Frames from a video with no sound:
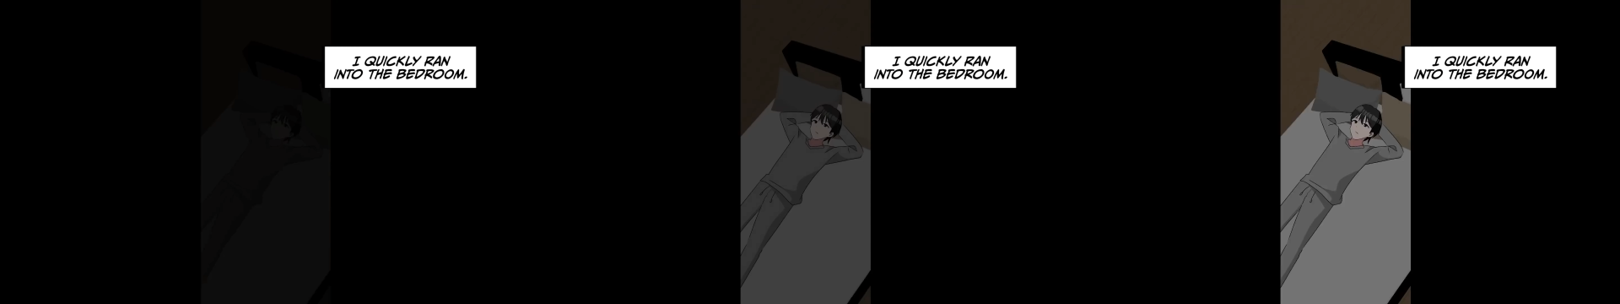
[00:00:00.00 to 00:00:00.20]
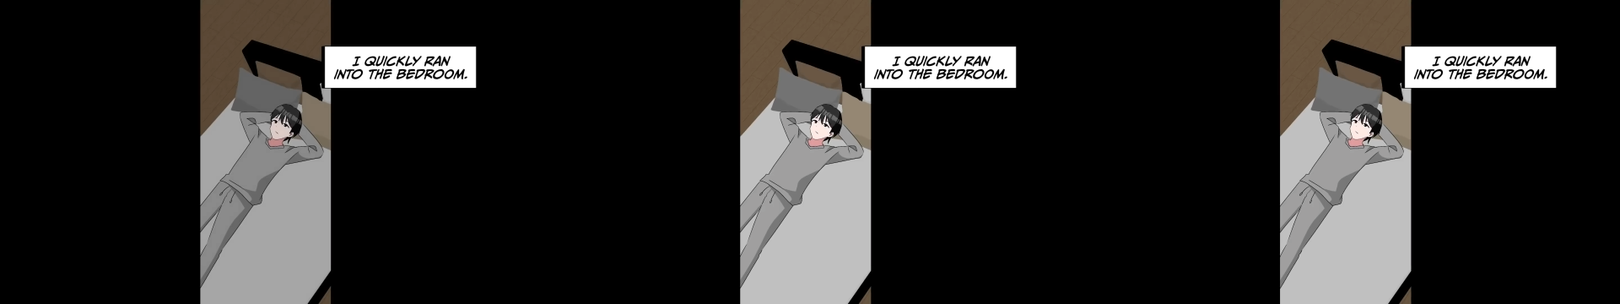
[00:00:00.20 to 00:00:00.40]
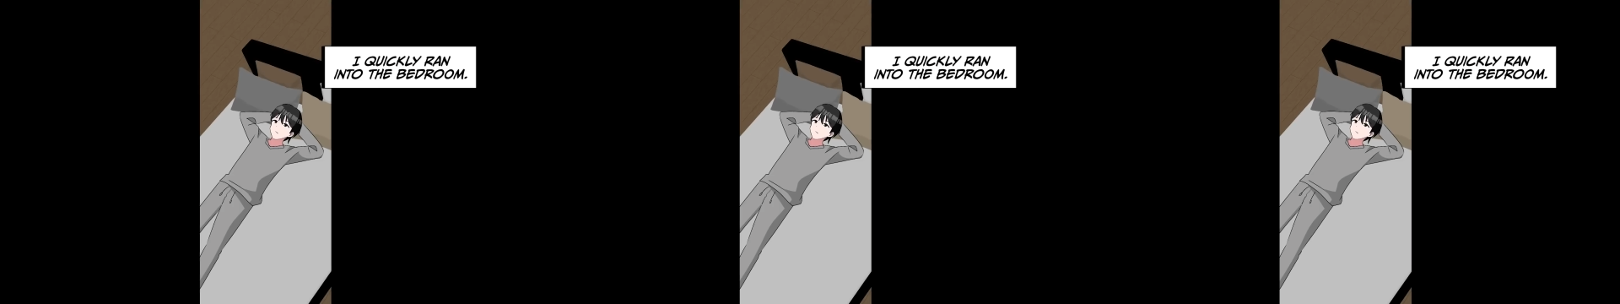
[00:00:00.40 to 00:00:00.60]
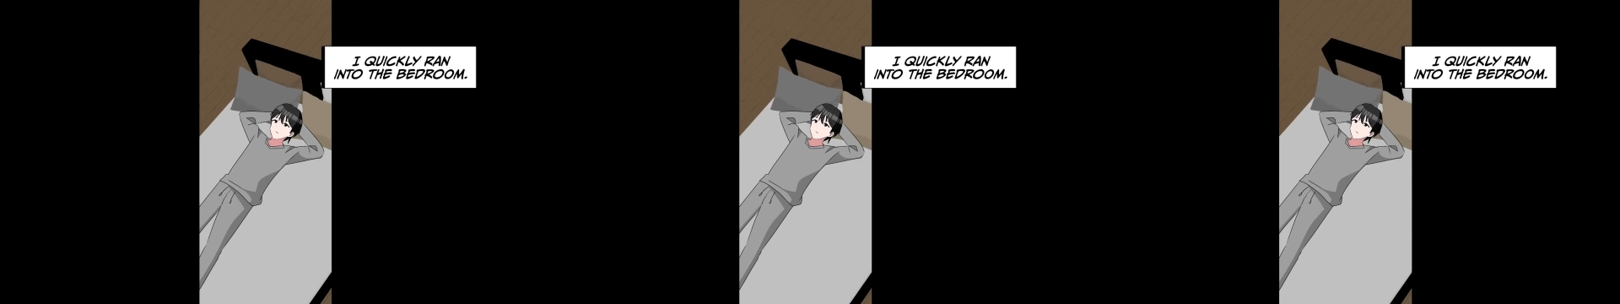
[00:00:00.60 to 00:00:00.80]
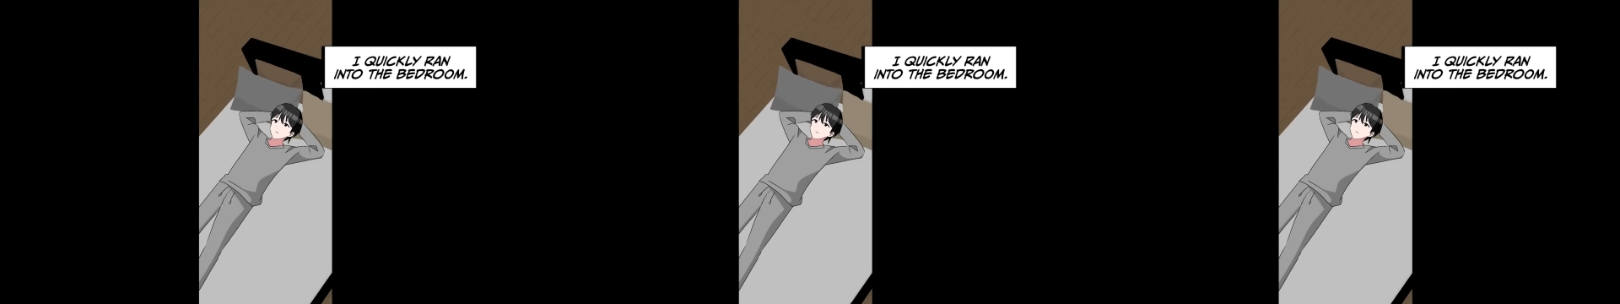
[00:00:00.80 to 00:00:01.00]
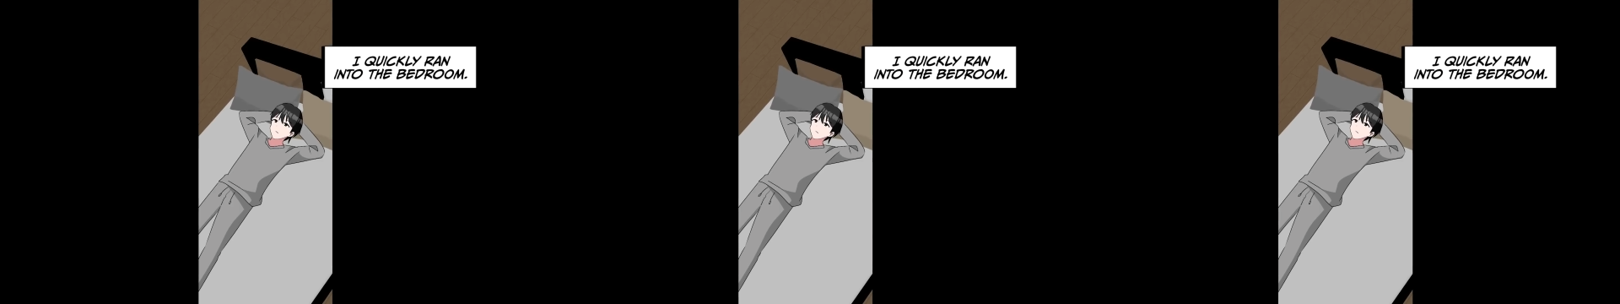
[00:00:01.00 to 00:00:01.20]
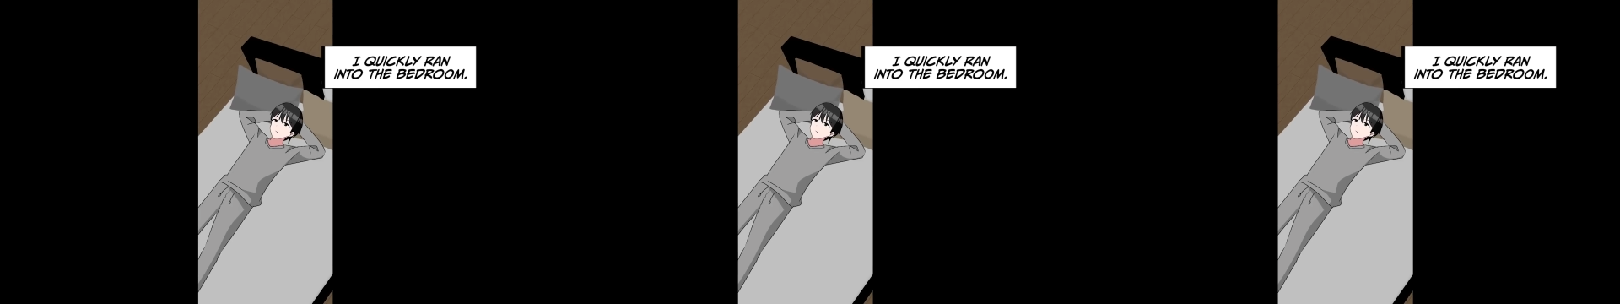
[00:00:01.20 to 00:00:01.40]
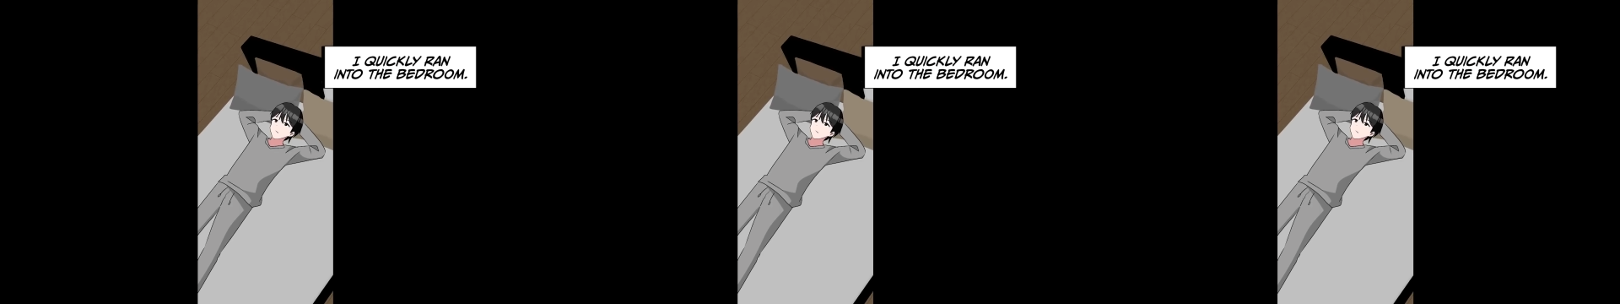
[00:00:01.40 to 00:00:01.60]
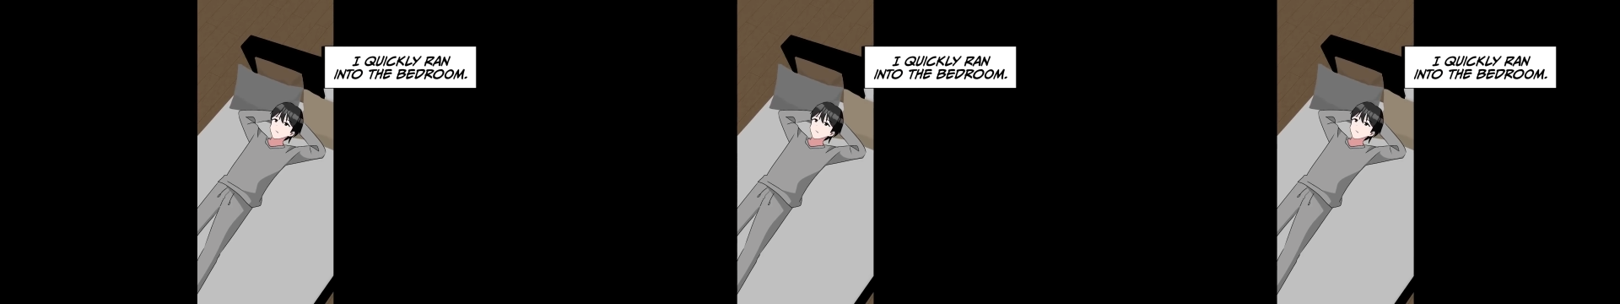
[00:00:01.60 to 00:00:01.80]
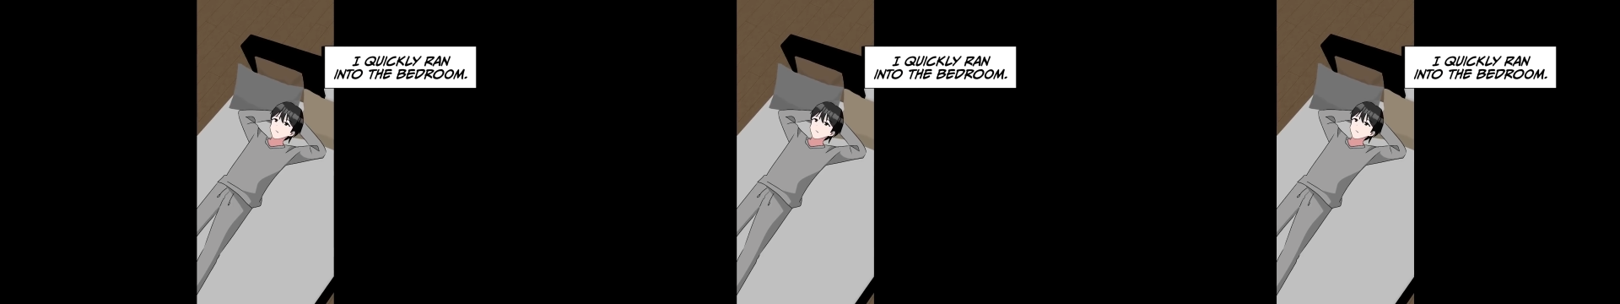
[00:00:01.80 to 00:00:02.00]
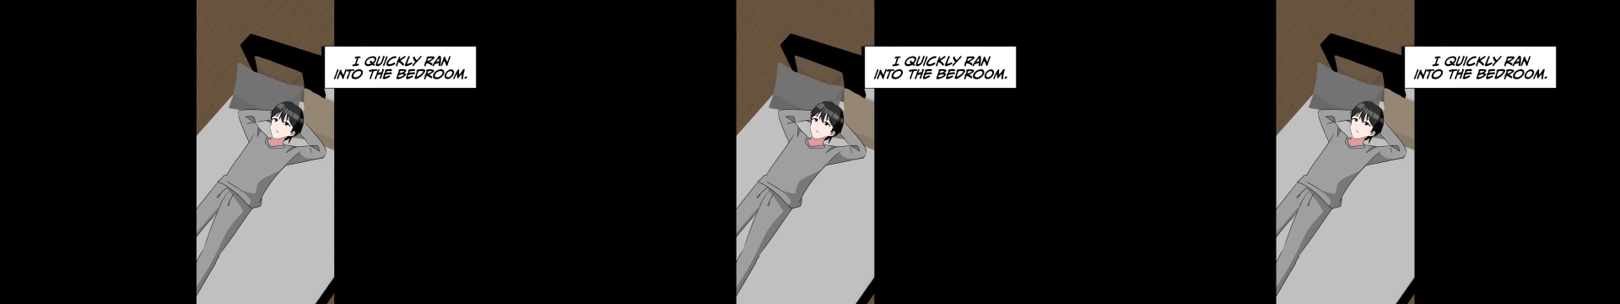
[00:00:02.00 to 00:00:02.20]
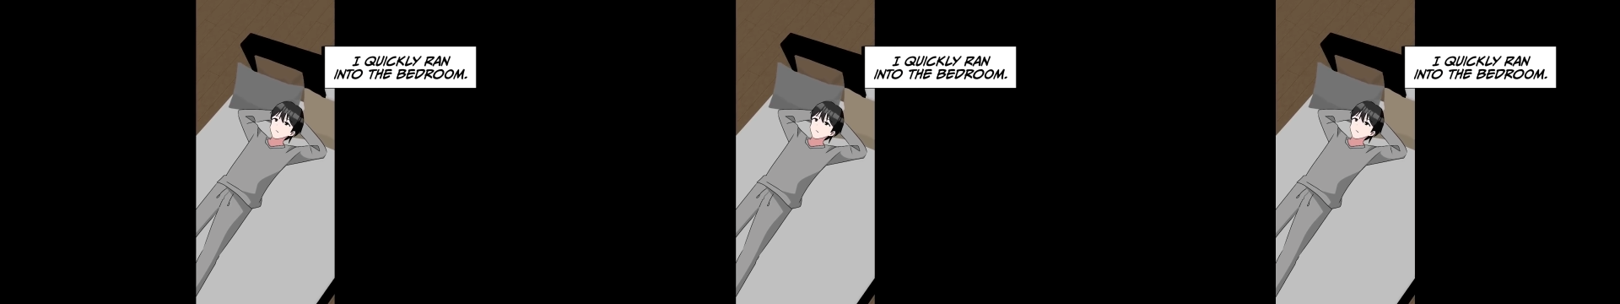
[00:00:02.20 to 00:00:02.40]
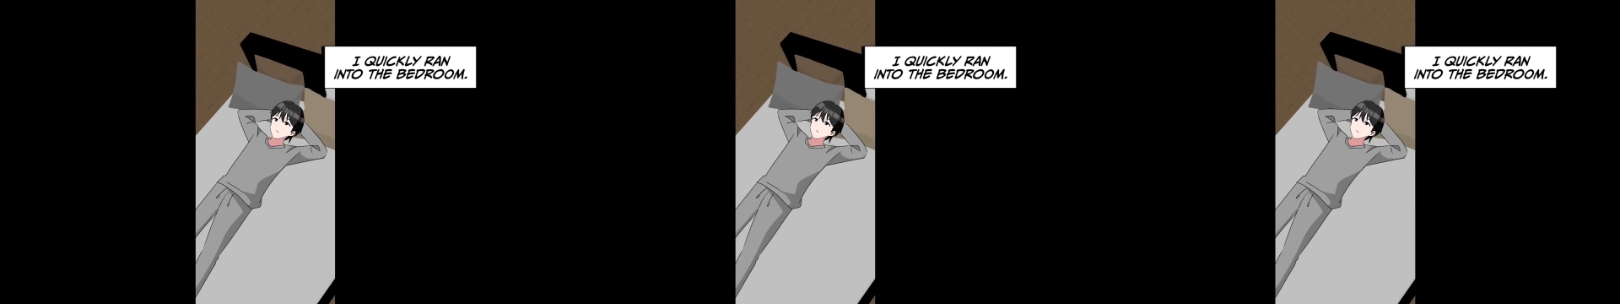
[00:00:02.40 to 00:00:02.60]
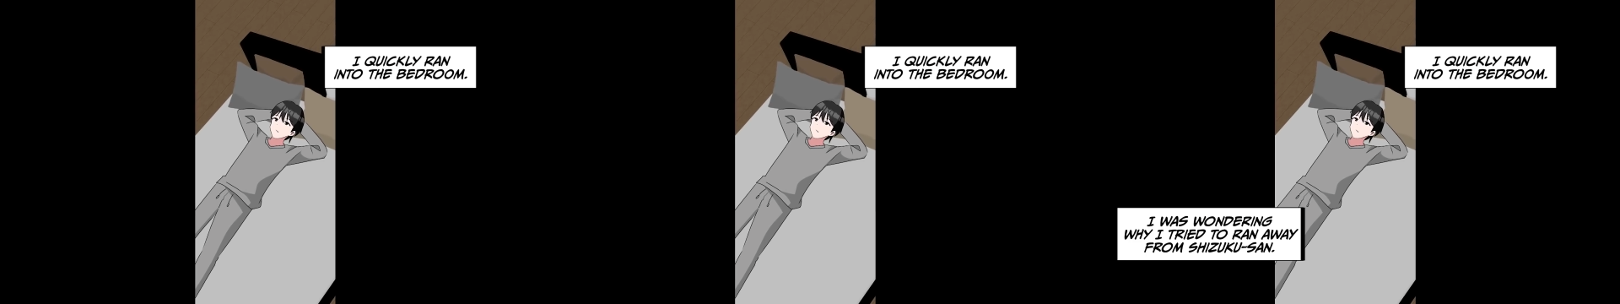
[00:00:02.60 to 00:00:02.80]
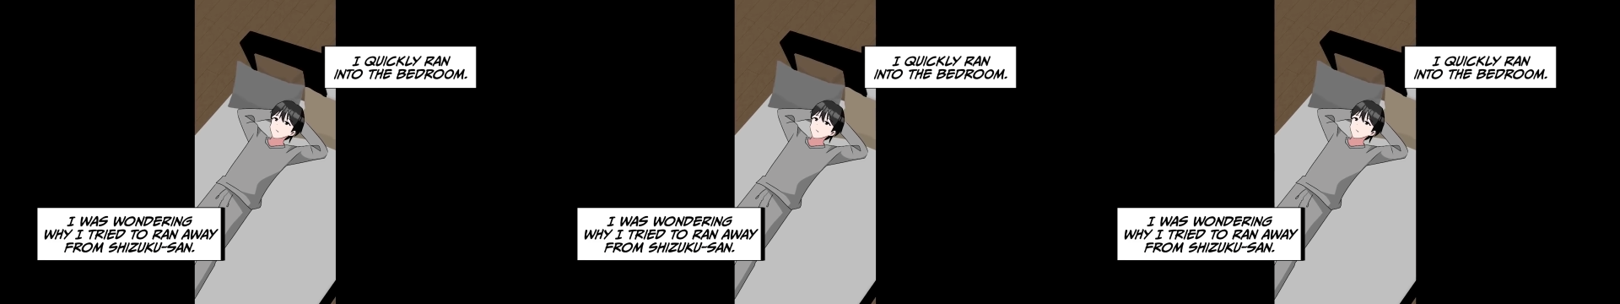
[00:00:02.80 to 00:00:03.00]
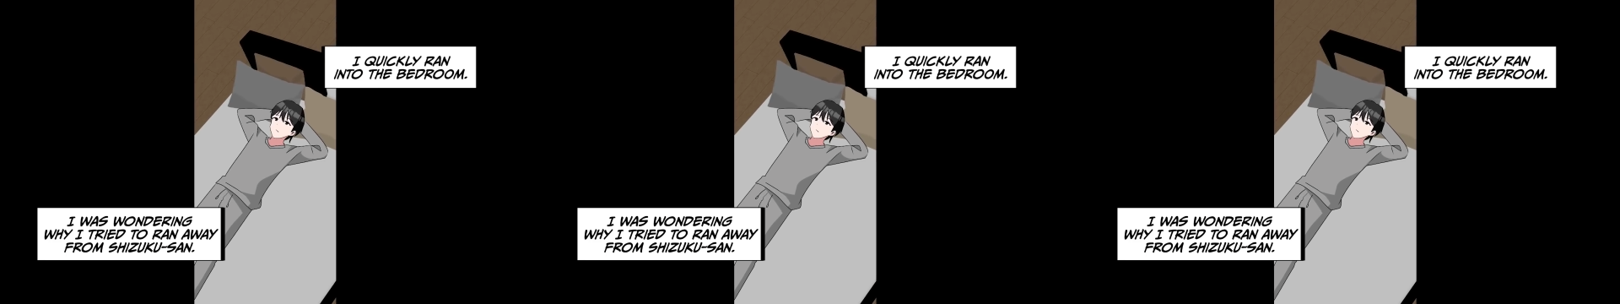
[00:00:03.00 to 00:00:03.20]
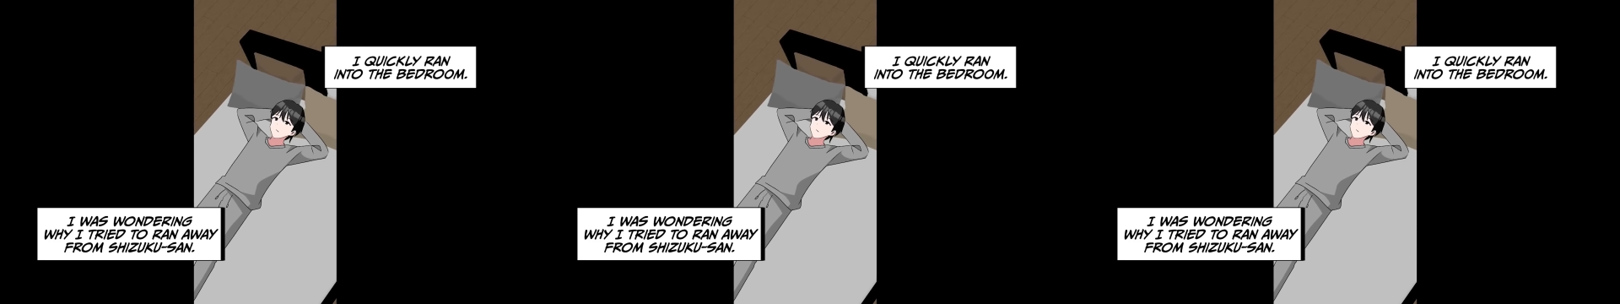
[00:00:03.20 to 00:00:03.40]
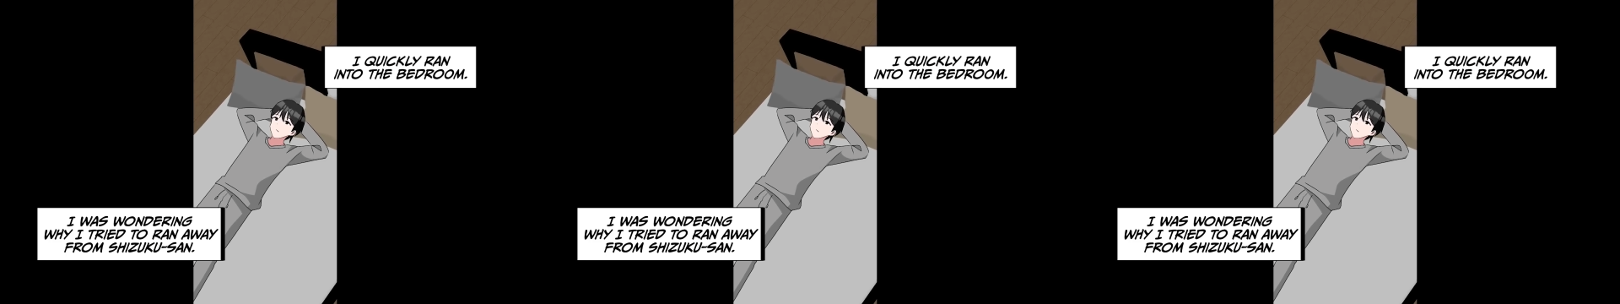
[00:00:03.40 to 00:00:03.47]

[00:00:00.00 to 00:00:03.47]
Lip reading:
No face is visible, so there are no lips to read.